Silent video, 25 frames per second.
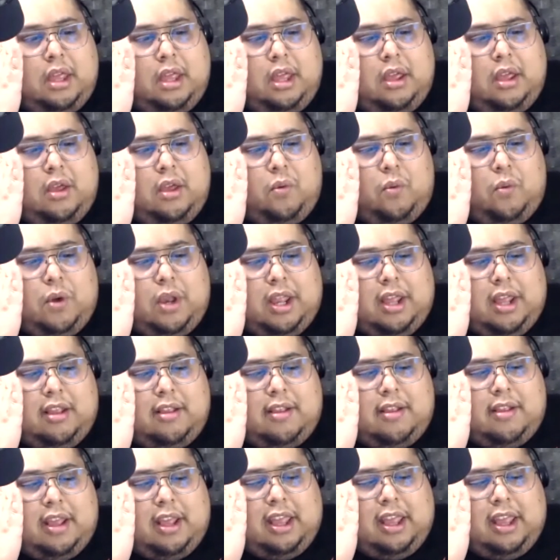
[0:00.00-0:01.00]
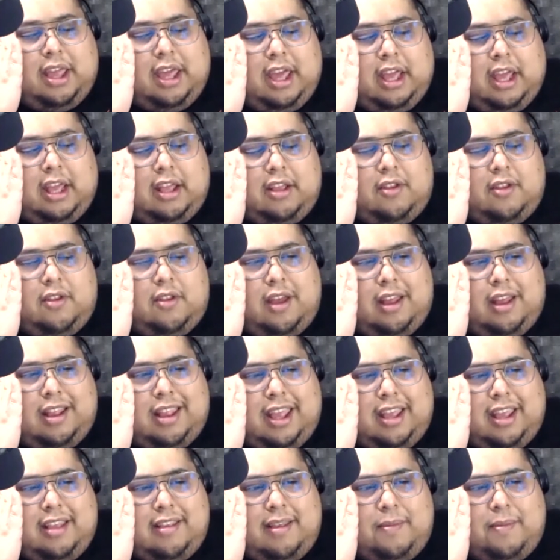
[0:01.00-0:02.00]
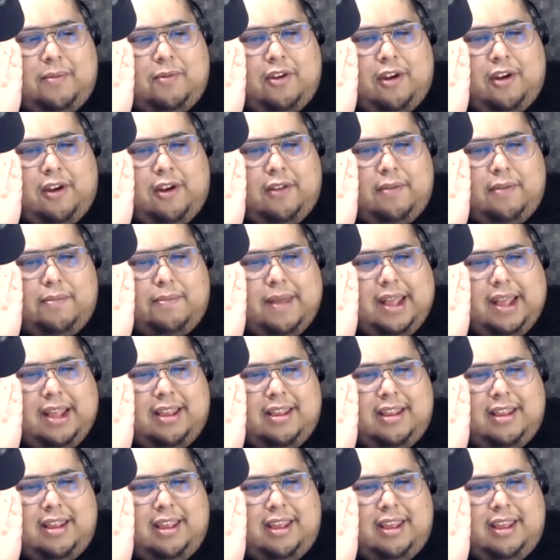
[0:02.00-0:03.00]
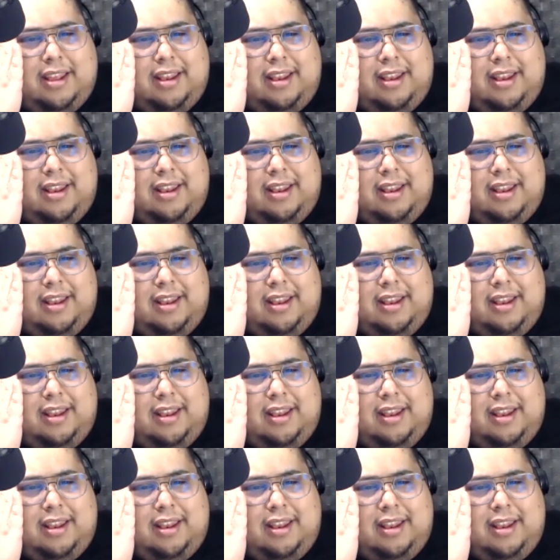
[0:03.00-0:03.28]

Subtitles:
what is it? Like, I think his name's Charles Manson.